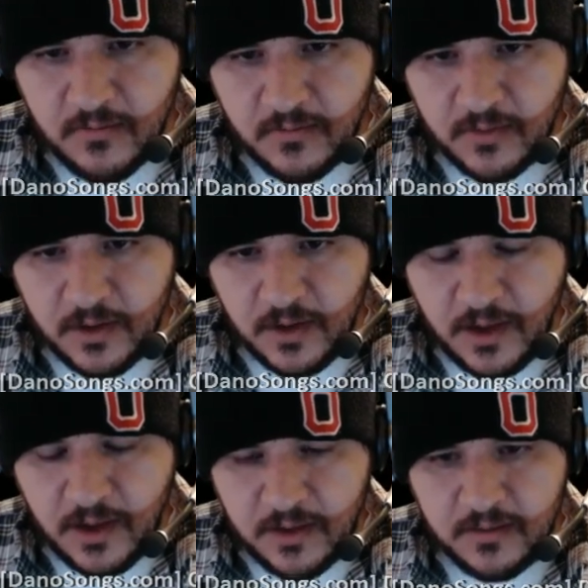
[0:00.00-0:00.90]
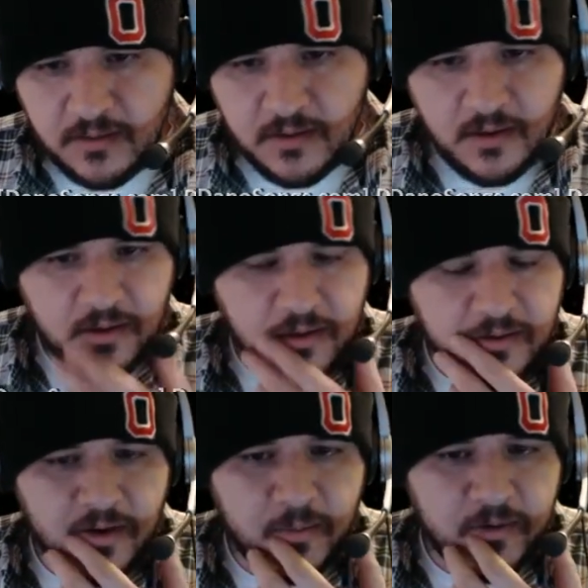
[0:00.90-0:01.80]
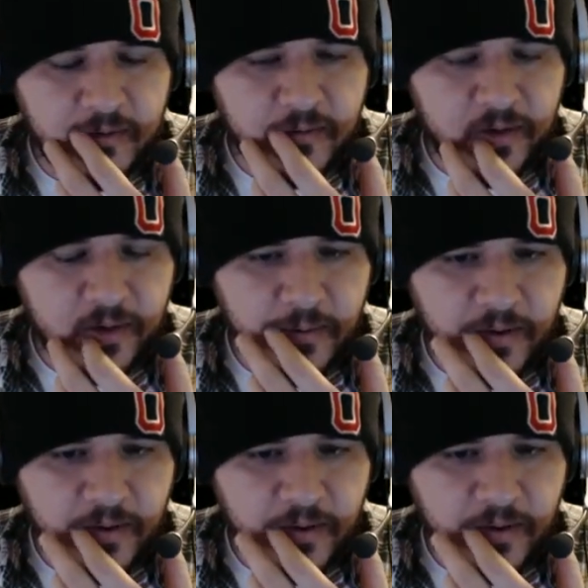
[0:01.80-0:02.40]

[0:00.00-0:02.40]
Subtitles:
Forgot to take a temperature reading